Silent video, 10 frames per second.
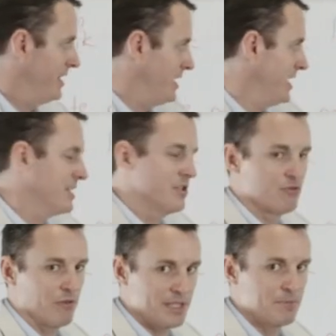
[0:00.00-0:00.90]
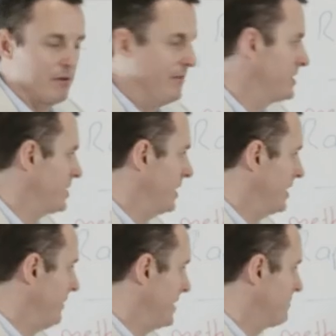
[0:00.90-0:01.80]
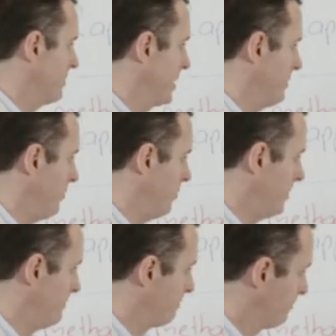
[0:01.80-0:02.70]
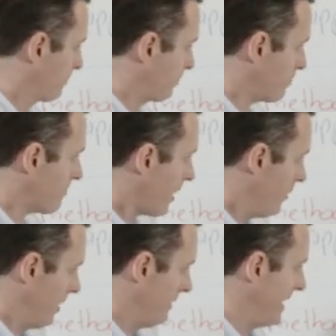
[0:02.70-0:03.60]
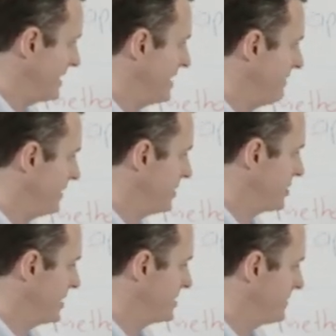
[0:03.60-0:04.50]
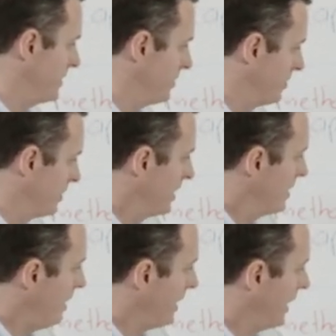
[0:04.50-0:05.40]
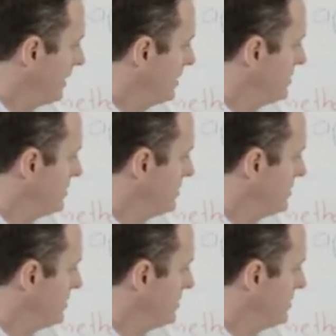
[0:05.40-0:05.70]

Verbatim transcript: then you need to dress professionally. That's really important whatever that definition is for you. Okay,